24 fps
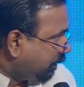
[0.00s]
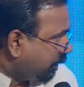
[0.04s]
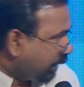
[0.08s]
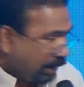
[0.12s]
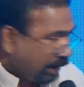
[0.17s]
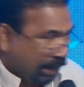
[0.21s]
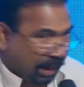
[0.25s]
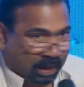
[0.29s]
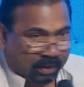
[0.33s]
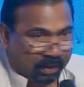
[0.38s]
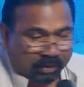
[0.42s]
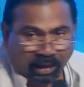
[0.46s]

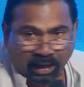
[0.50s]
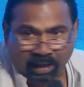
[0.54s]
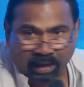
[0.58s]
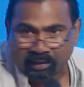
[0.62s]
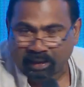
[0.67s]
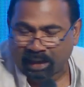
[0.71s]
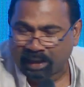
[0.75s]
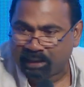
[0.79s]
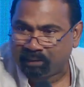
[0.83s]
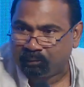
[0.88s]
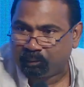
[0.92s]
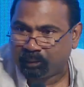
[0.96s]
And
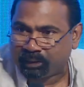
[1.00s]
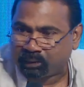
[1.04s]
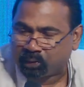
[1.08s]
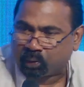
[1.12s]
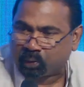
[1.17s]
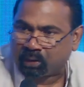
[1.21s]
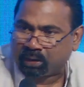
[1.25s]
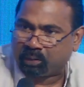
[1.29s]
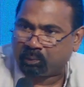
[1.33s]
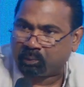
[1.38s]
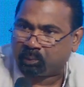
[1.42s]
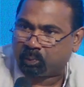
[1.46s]

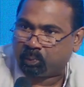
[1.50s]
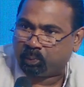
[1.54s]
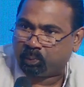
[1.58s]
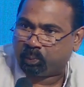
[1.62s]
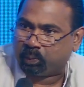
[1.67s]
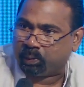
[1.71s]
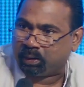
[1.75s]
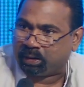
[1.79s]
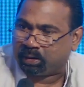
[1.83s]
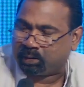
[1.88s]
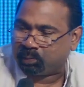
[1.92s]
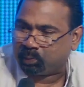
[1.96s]
Vidura,
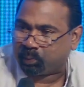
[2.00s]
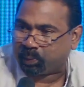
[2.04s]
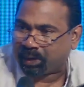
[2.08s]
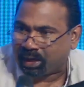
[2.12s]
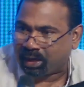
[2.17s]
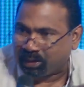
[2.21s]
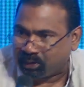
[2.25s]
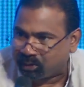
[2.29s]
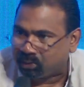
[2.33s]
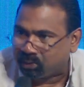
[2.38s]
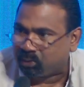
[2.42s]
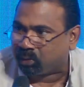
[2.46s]
where
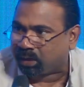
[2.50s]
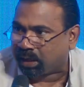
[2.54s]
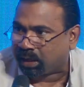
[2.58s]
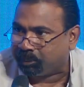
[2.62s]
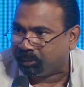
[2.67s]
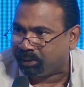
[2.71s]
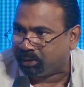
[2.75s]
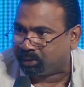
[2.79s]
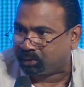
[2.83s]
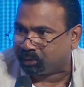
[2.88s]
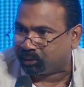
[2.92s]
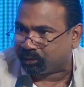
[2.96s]
do you come
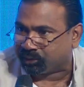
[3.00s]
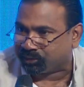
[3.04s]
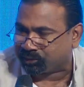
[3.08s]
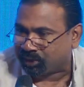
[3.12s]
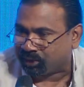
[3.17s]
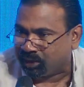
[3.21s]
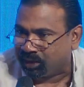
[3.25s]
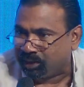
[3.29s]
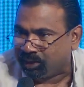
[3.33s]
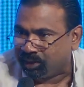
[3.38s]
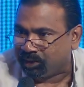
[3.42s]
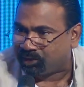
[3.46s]
into this?
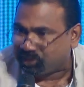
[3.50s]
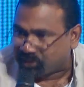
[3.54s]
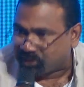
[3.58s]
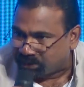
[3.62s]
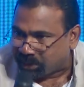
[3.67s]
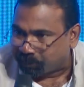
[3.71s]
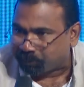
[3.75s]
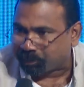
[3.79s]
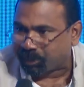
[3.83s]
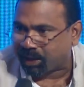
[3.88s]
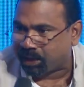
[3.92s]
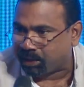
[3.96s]
Is the
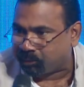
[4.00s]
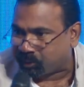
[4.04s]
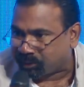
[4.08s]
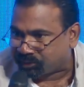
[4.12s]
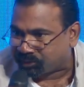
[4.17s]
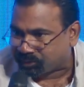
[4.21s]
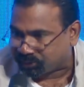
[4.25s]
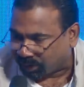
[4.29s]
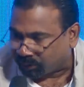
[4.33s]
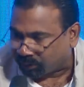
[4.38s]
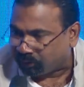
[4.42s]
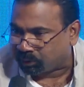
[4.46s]
private
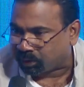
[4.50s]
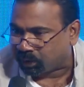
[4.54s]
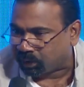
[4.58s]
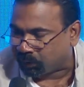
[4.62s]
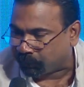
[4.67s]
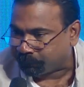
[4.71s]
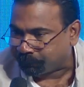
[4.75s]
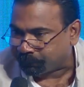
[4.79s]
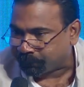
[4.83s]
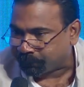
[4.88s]
sector